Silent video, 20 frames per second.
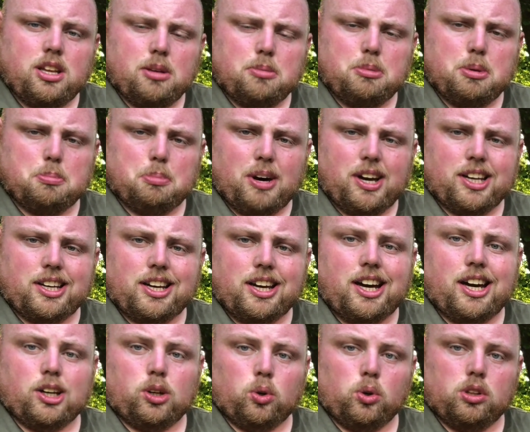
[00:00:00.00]
my bag
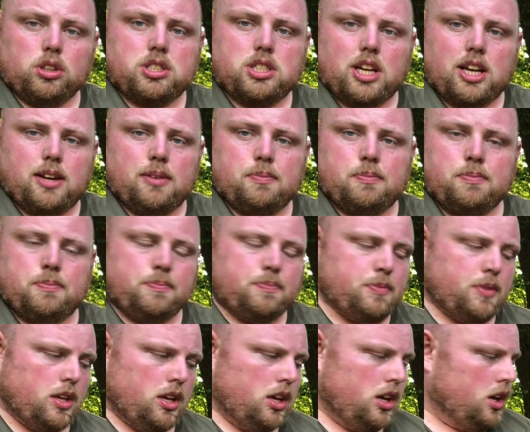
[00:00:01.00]
at all time.
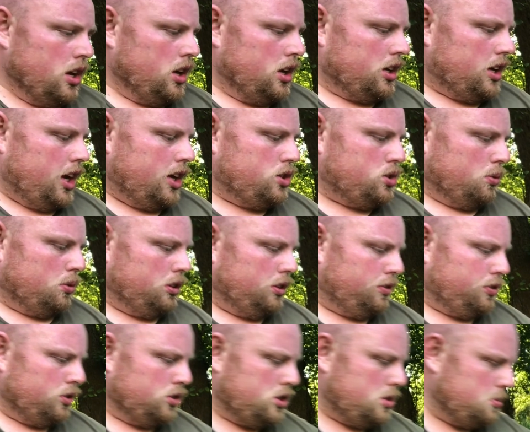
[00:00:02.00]
Okay, so on the
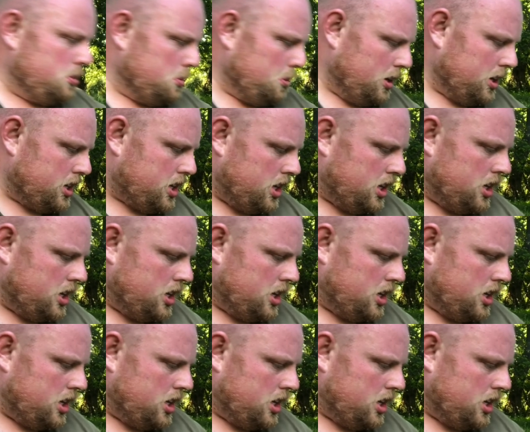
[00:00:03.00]
front of my bag,